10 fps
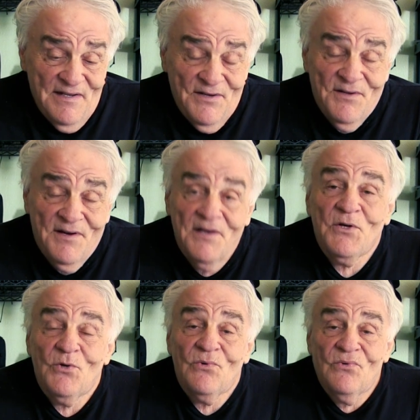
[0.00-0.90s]
and I
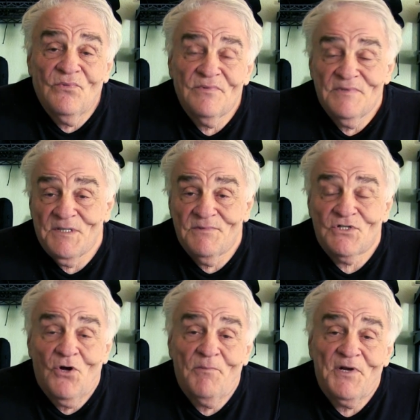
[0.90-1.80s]
knew it was
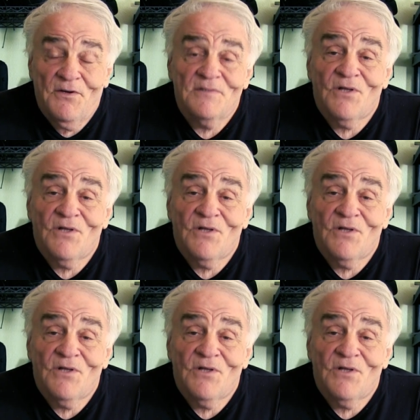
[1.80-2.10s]
going to be good.